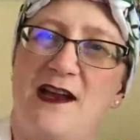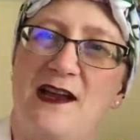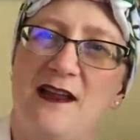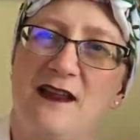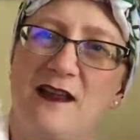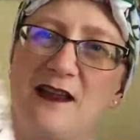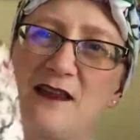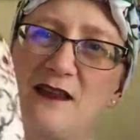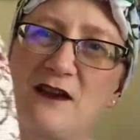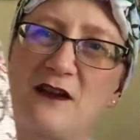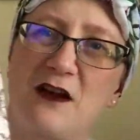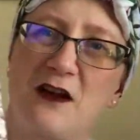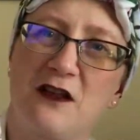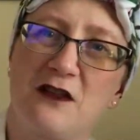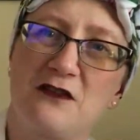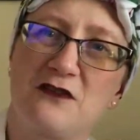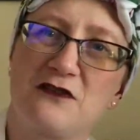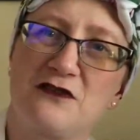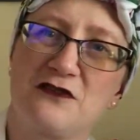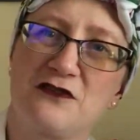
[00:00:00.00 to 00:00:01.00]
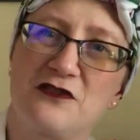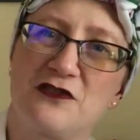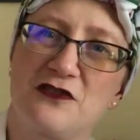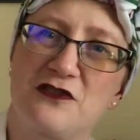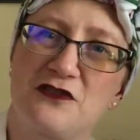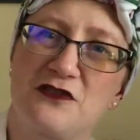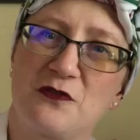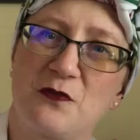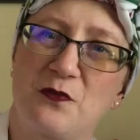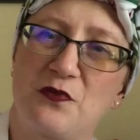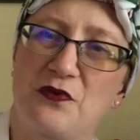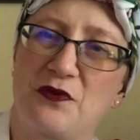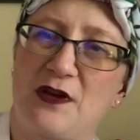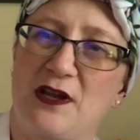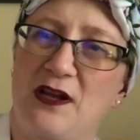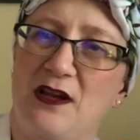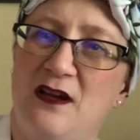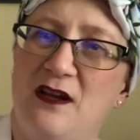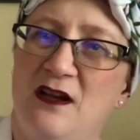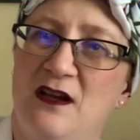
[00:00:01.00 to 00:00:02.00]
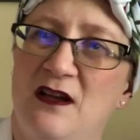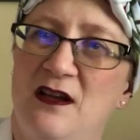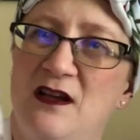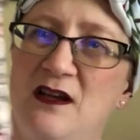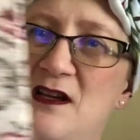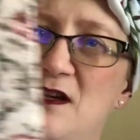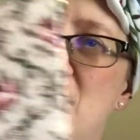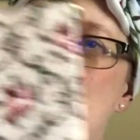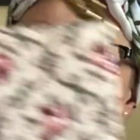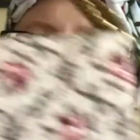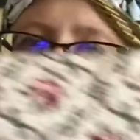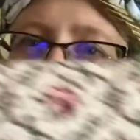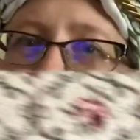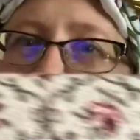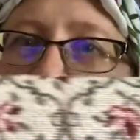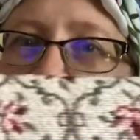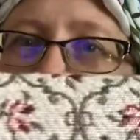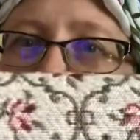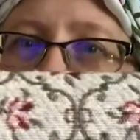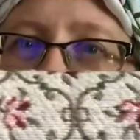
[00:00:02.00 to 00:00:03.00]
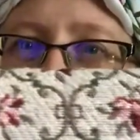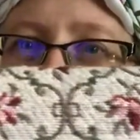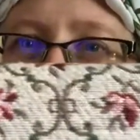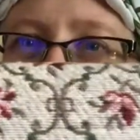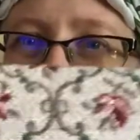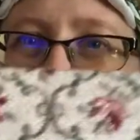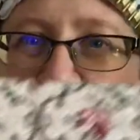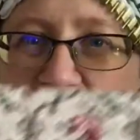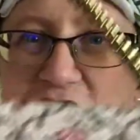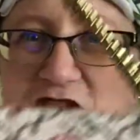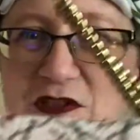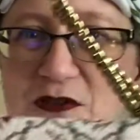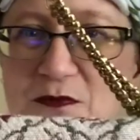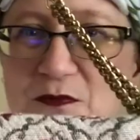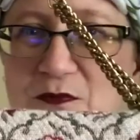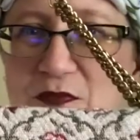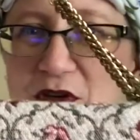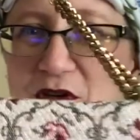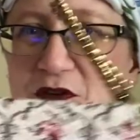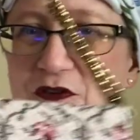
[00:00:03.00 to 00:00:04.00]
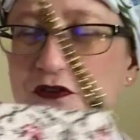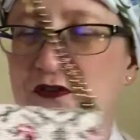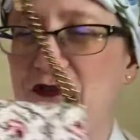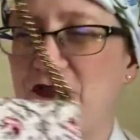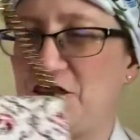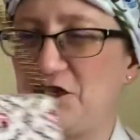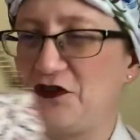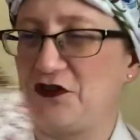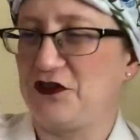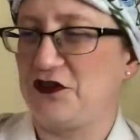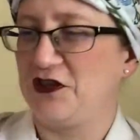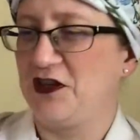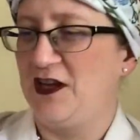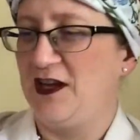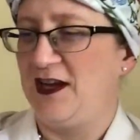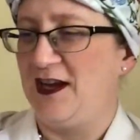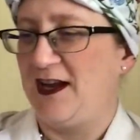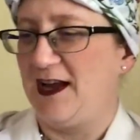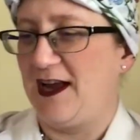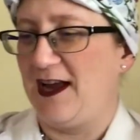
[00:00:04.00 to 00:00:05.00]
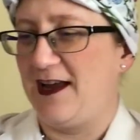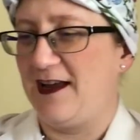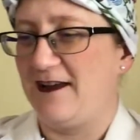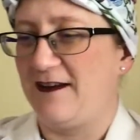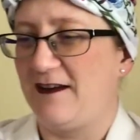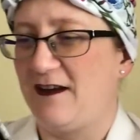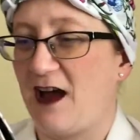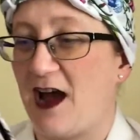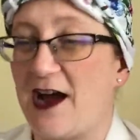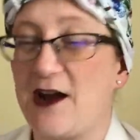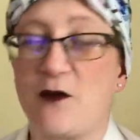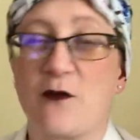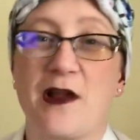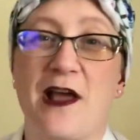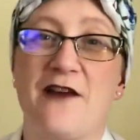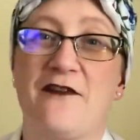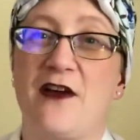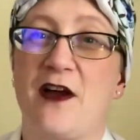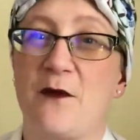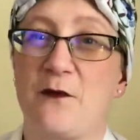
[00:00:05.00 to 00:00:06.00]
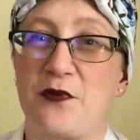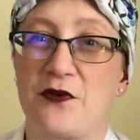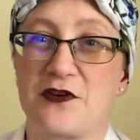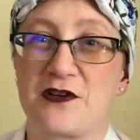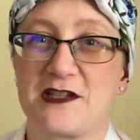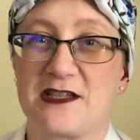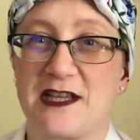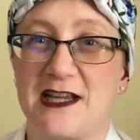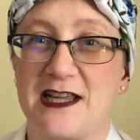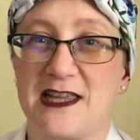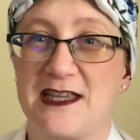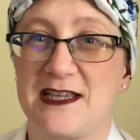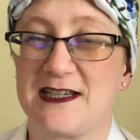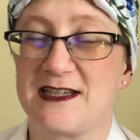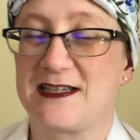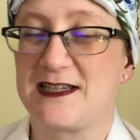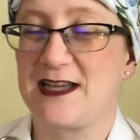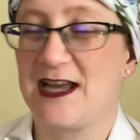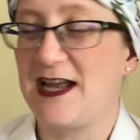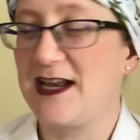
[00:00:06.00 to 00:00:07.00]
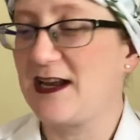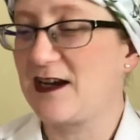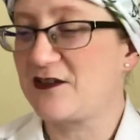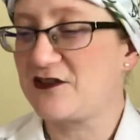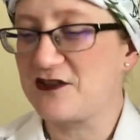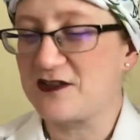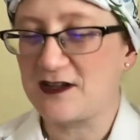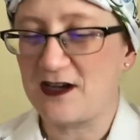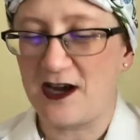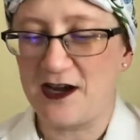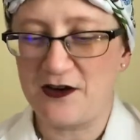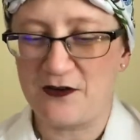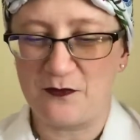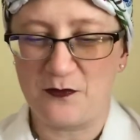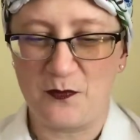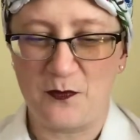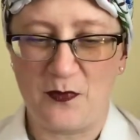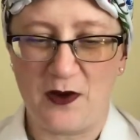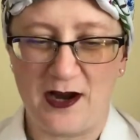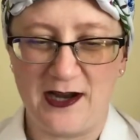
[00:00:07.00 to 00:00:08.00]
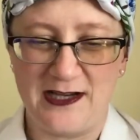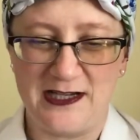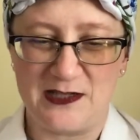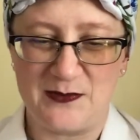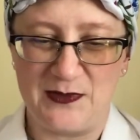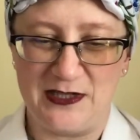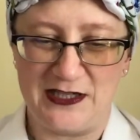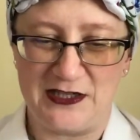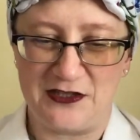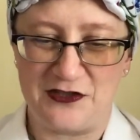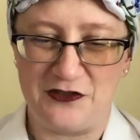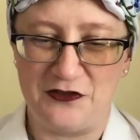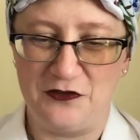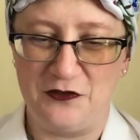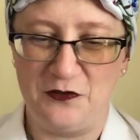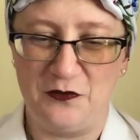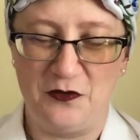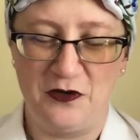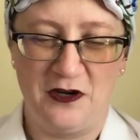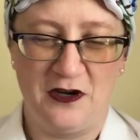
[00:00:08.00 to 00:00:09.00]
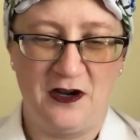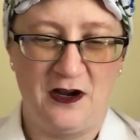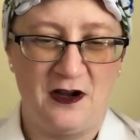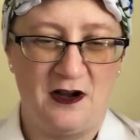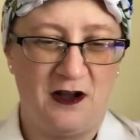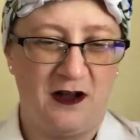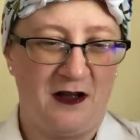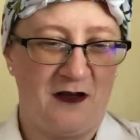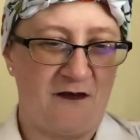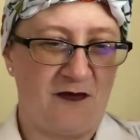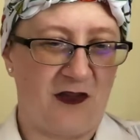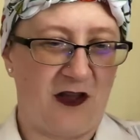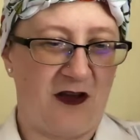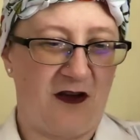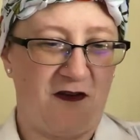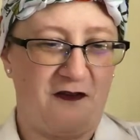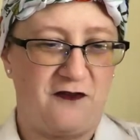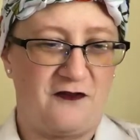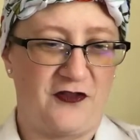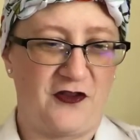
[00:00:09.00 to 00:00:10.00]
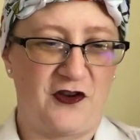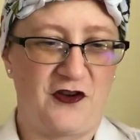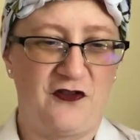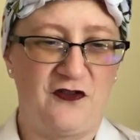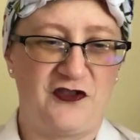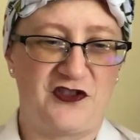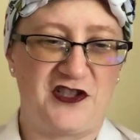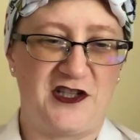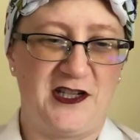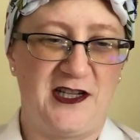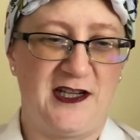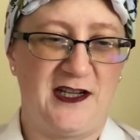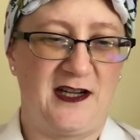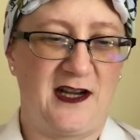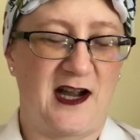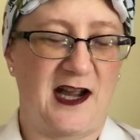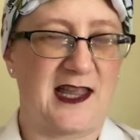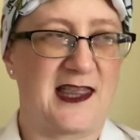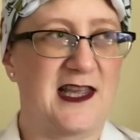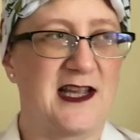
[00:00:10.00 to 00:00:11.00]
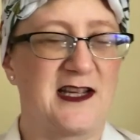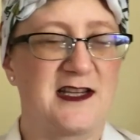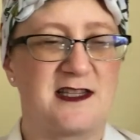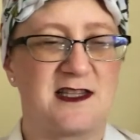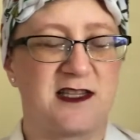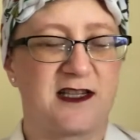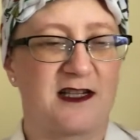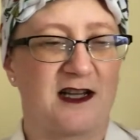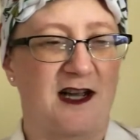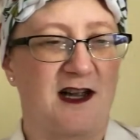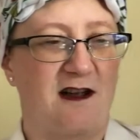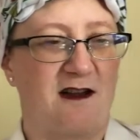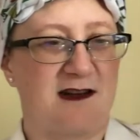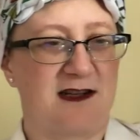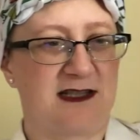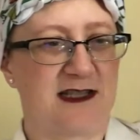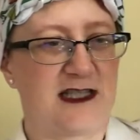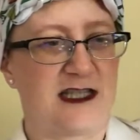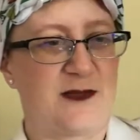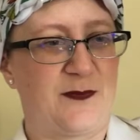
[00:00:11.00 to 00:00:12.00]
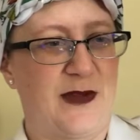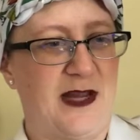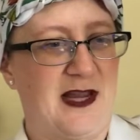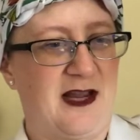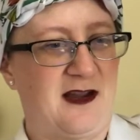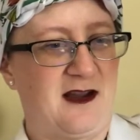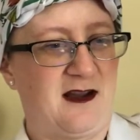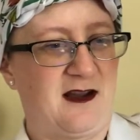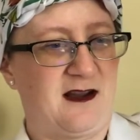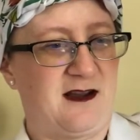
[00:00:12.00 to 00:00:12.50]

And like the colors are just so pretty. So that was just beautiful. And I don't have a purse like this. And it just kind of reminds me too of the Gucci, I think it's the Dionysus bag.